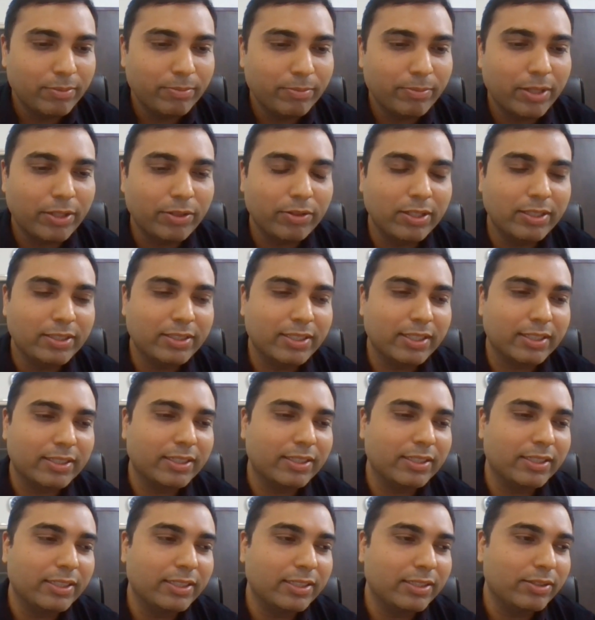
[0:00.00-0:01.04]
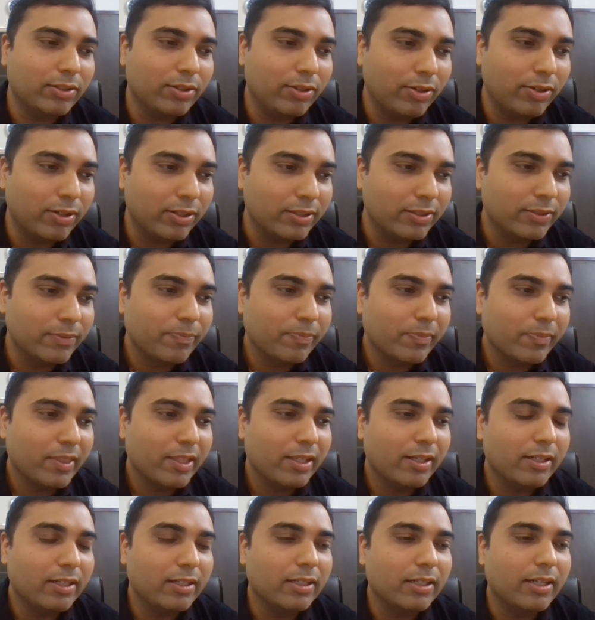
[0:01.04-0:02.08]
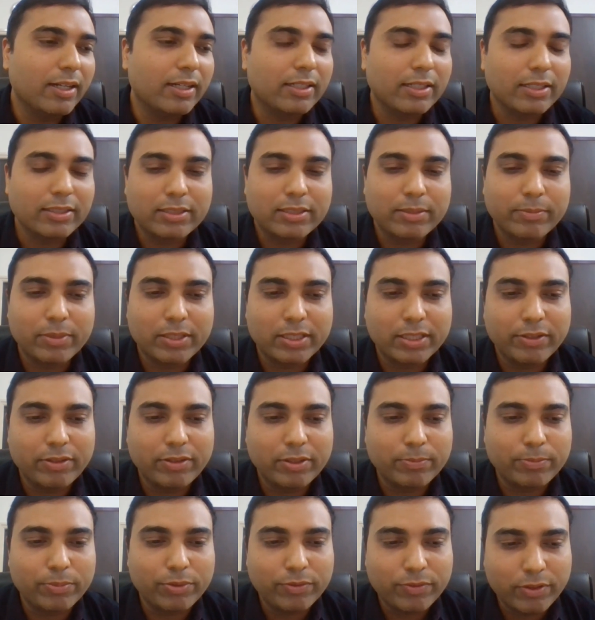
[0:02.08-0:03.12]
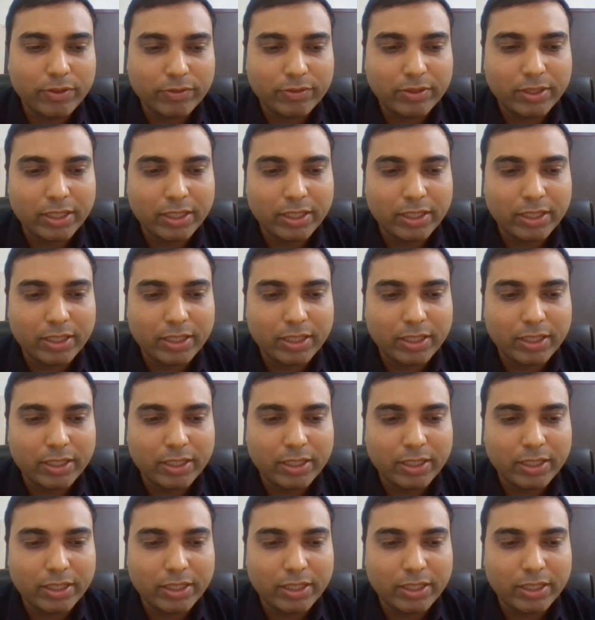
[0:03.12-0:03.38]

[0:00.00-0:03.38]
manually checking it, or our customer giving proof of